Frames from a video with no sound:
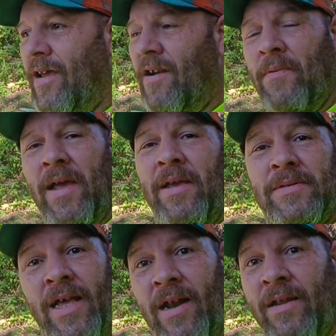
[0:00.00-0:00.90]
And everybody
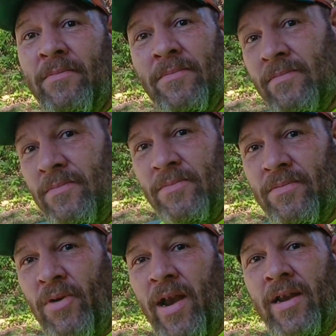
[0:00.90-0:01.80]
keeps telling him,
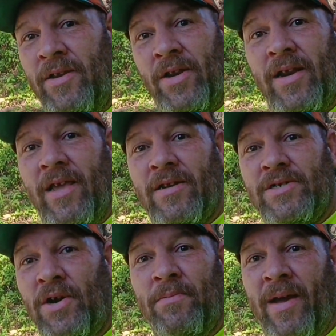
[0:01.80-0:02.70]
Brandon, you need to get a
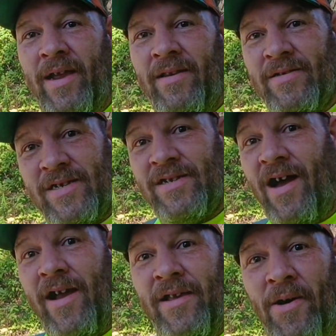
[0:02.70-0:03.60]
shirt made that says
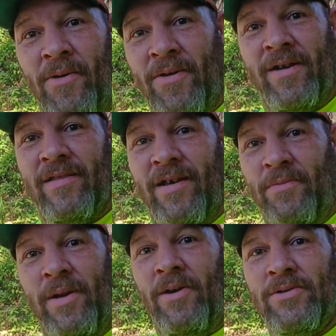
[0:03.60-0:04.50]
all right, y'all on it. That
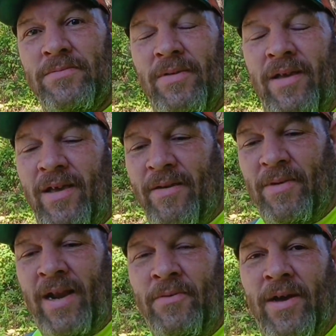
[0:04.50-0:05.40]
would be awesome.
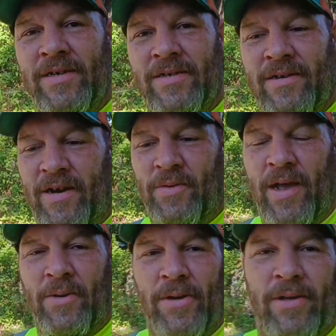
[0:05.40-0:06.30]
But anyways, here we
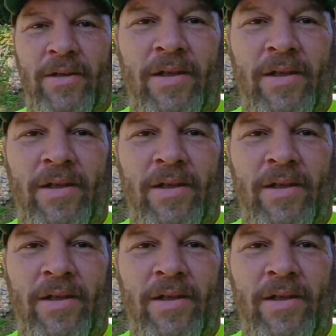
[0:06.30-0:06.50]
go.